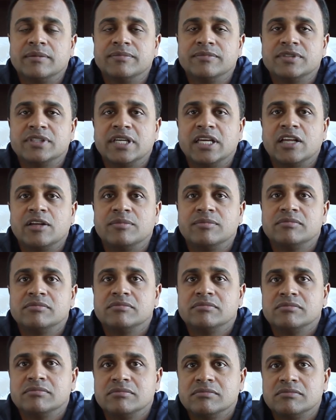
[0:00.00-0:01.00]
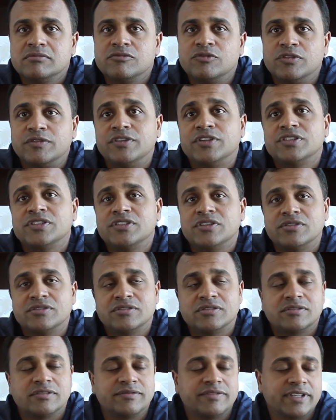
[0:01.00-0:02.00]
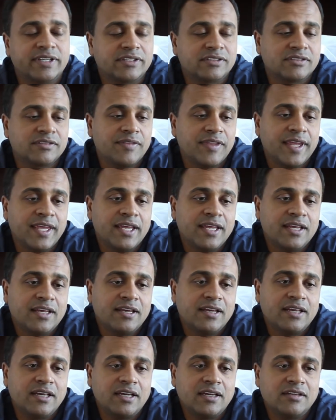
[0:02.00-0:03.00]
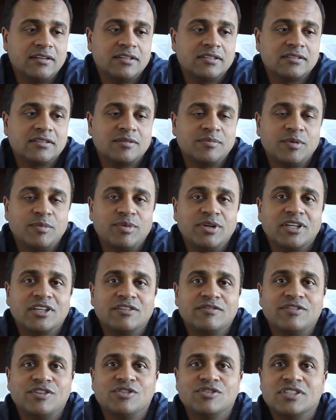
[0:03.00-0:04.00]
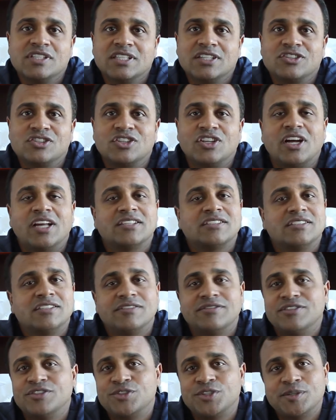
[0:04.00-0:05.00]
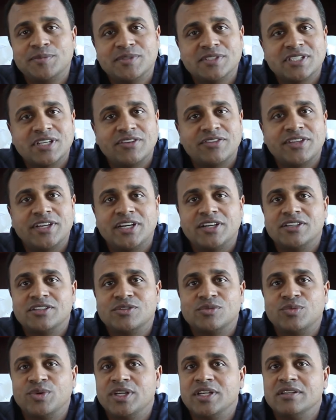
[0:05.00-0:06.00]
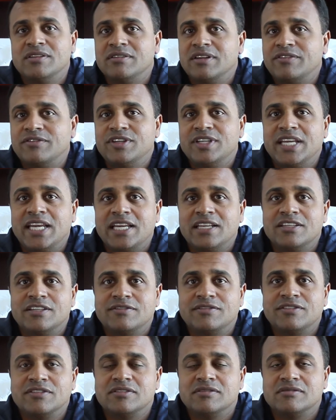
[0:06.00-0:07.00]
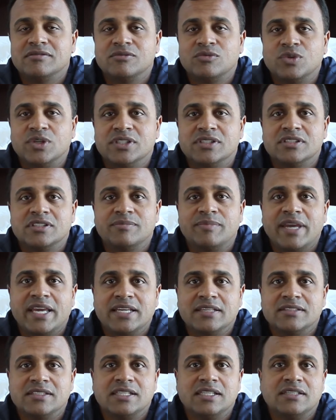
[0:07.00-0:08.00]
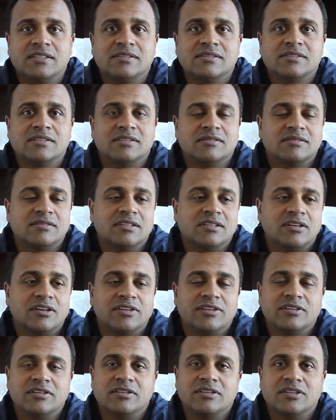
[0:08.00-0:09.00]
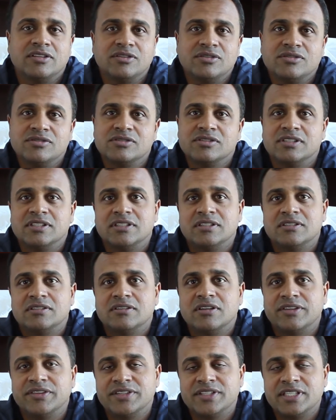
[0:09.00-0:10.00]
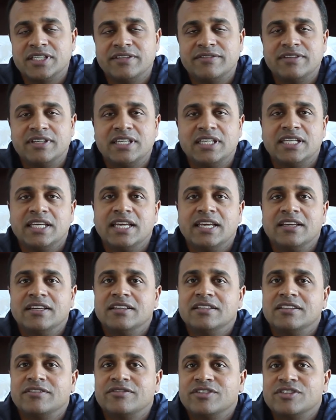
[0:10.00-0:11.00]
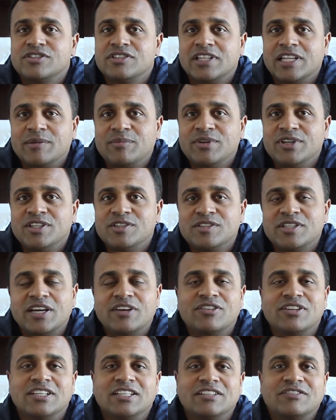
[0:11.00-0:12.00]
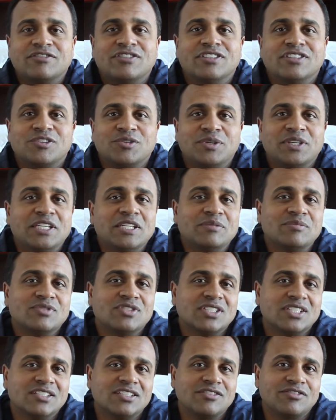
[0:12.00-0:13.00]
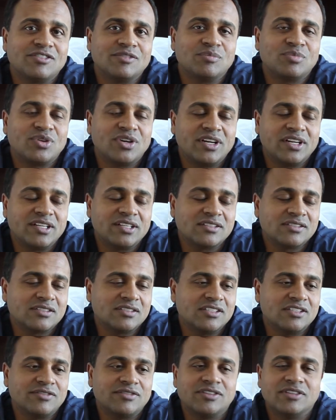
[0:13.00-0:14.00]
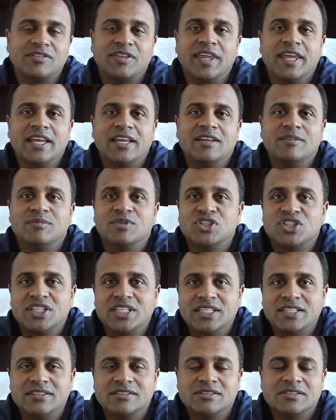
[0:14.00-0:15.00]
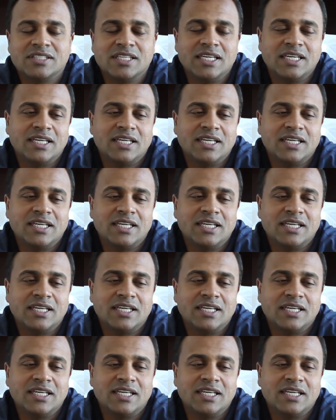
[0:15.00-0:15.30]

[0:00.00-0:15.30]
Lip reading: to help reverse those effects. It can be pretty confusing. There's lots of different treatments out there. You'll read every day different ones in magazines and on the news and on the TV, different celebrities touting different creams and different products, different machines.